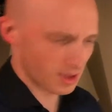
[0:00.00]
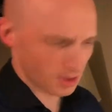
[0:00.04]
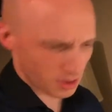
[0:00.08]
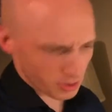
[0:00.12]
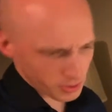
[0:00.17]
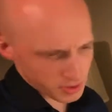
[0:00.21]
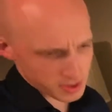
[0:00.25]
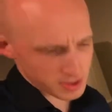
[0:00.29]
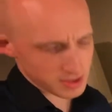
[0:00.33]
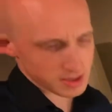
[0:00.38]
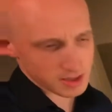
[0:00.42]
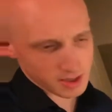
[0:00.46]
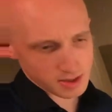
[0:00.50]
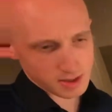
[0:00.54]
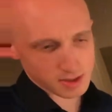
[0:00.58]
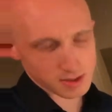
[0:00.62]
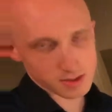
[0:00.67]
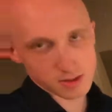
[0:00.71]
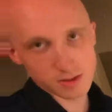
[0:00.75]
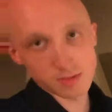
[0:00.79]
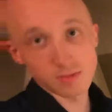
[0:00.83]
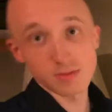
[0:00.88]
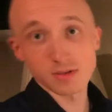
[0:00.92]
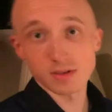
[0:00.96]
Who is he saying
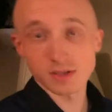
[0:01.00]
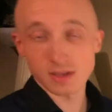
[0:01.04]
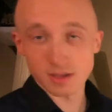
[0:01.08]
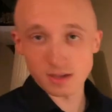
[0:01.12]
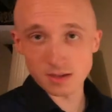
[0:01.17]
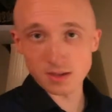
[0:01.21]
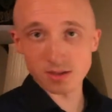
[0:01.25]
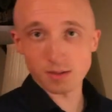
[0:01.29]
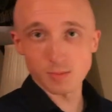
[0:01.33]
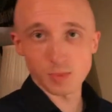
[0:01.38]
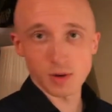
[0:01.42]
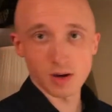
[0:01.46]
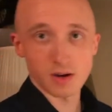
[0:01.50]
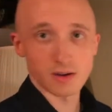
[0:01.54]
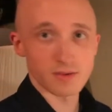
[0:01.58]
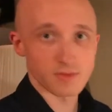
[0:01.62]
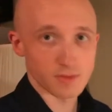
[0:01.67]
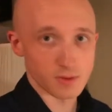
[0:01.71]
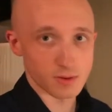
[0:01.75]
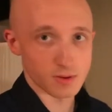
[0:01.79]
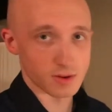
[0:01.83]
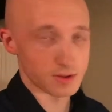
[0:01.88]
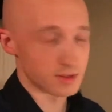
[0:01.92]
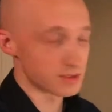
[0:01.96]
it to? He's saying it to Bart, of
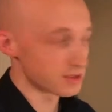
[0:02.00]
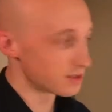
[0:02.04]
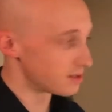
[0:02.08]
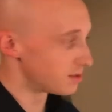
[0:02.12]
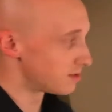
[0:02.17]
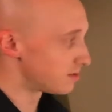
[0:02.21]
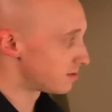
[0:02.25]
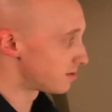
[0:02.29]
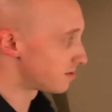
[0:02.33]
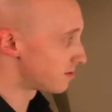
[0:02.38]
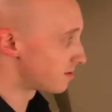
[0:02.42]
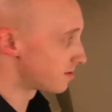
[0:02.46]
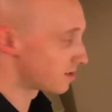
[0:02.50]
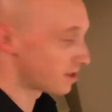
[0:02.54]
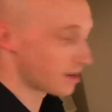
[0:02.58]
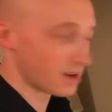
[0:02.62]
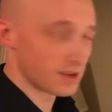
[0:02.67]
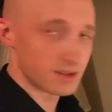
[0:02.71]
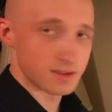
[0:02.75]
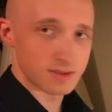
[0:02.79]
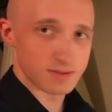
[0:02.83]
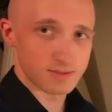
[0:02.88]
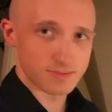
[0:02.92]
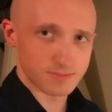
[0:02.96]
course, his
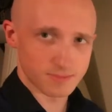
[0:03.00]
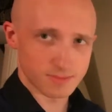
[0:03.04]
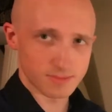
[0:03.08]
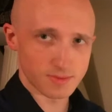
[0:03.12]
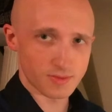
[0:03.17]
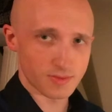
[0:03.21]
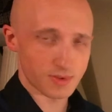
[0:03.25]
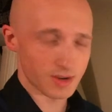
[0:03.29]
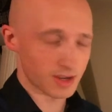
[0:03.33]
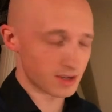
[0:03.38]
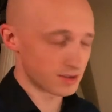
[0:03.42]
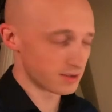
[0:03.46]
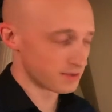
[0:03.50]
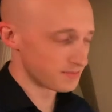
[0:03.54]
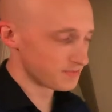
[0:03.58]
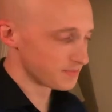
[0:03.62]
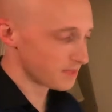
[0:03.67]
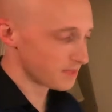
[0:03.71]
kind of friend.